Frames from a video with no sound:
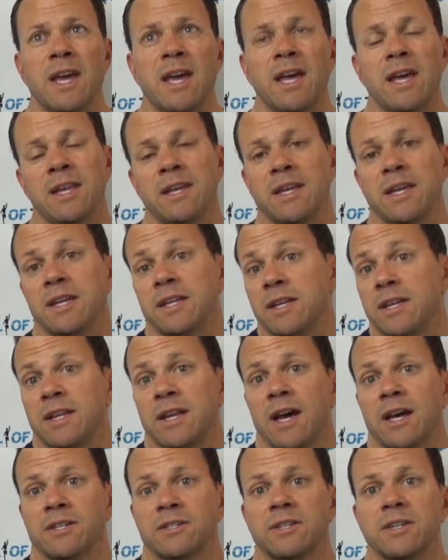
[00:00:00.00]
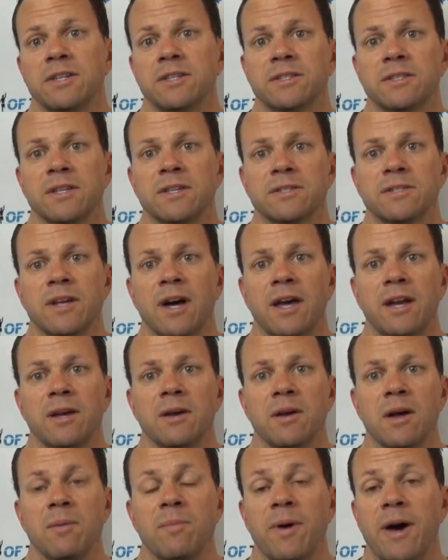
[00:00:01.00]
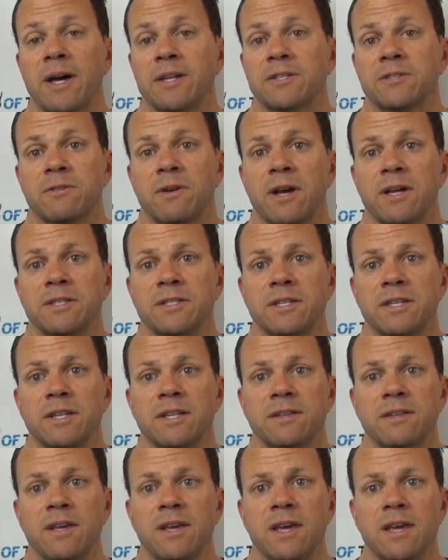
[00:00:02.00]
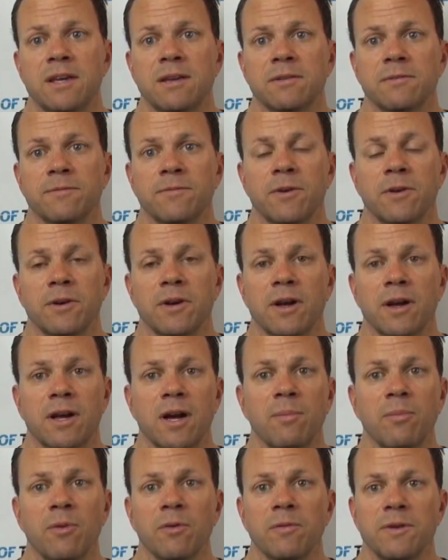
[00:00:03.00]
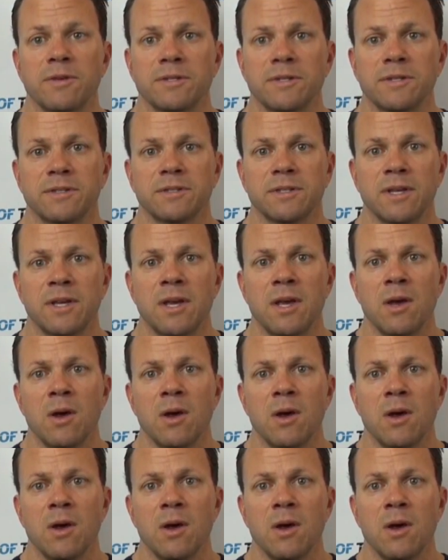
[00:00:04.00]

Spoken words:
And it actually is not a bad strategy to take for a couple of reasons.